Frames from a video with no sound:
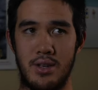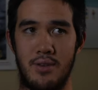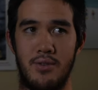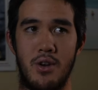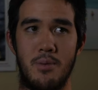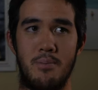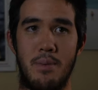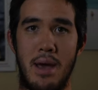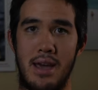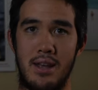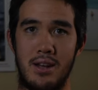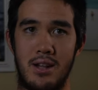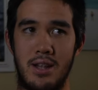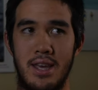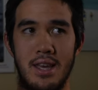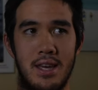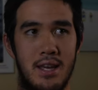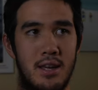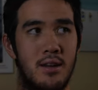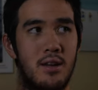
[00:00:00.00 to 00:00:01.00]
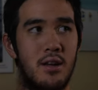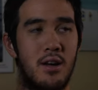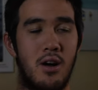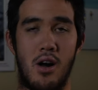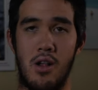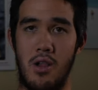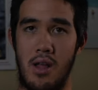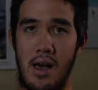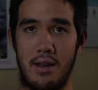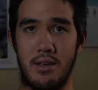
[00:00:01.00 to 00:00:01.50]
If you're pedaling
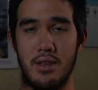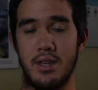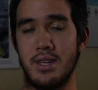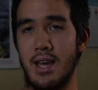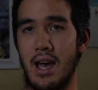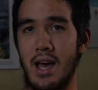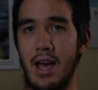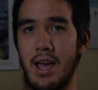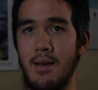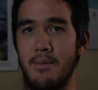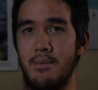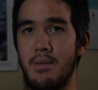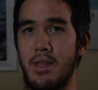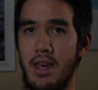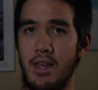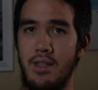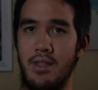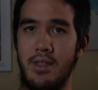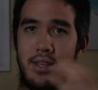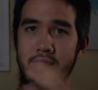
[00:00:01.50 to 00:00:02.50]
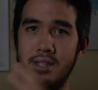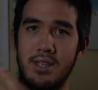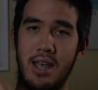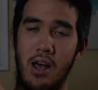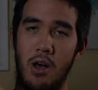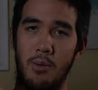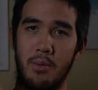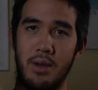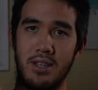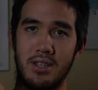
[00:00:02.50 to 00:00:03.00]
a lot of the time, then this
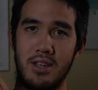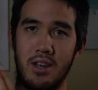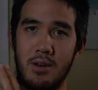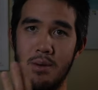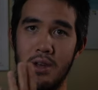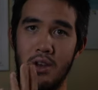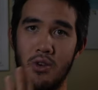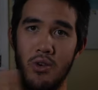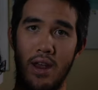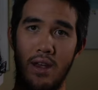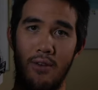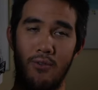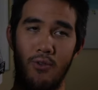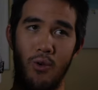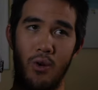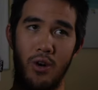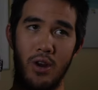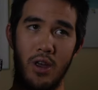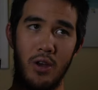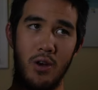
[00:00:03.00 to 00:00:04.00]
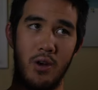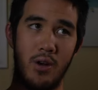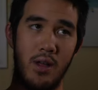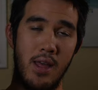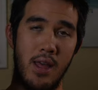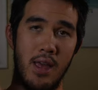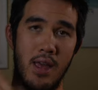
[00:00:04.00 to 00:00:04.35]
helmet is going to be great for you.